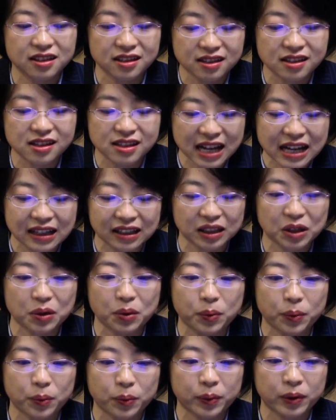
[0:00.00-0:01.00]
exactly
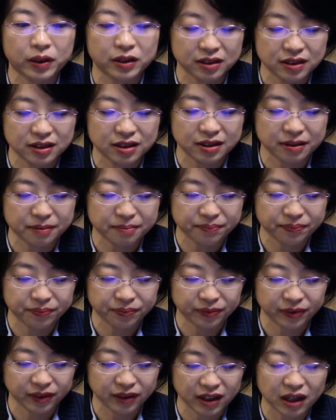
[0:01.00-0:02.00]
what
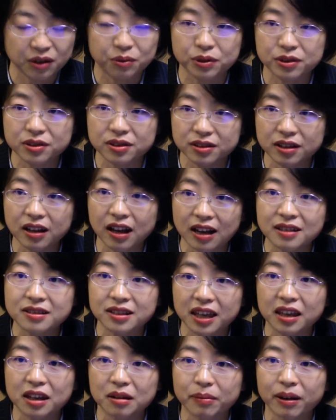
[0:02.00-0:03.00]
I was
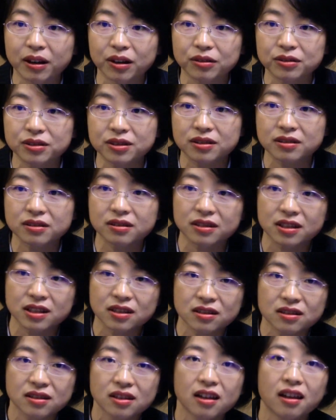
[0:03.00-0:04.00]
asking about.
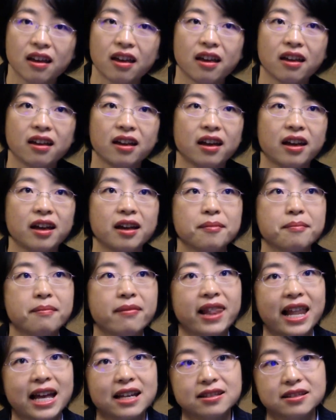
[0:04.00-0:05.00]
This
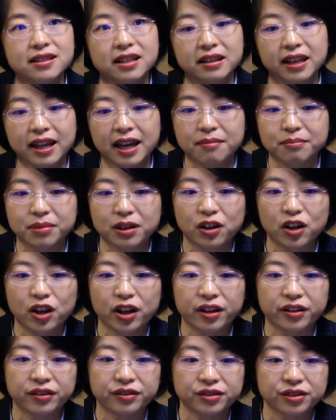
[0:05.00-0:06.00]
lesson can be
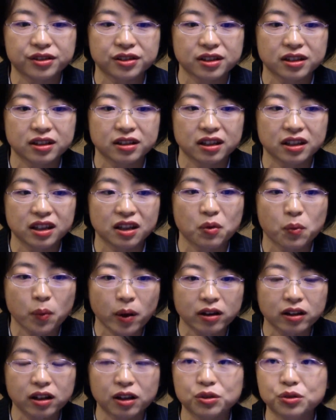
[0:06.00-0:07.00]
learned in
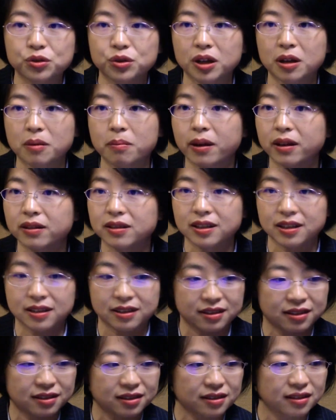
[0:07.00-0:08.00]
one country, but
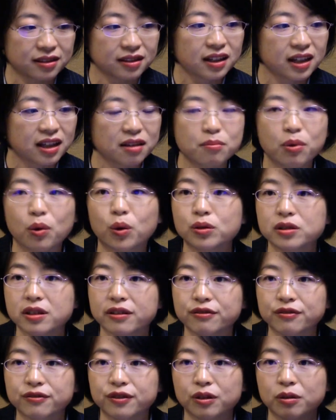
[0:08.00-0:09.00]
it's
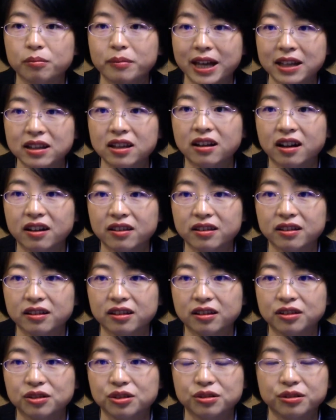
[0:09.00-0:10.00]
important for many other
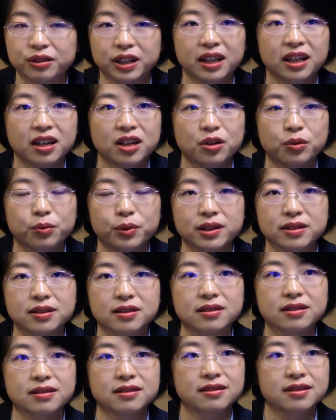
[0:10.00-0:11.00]
countries with
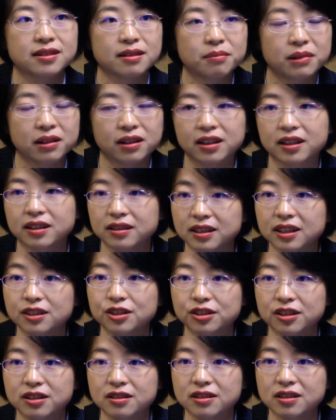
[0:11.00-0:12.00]
similar
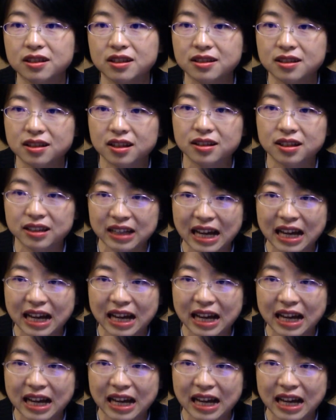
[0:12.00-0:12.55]
conditions in certain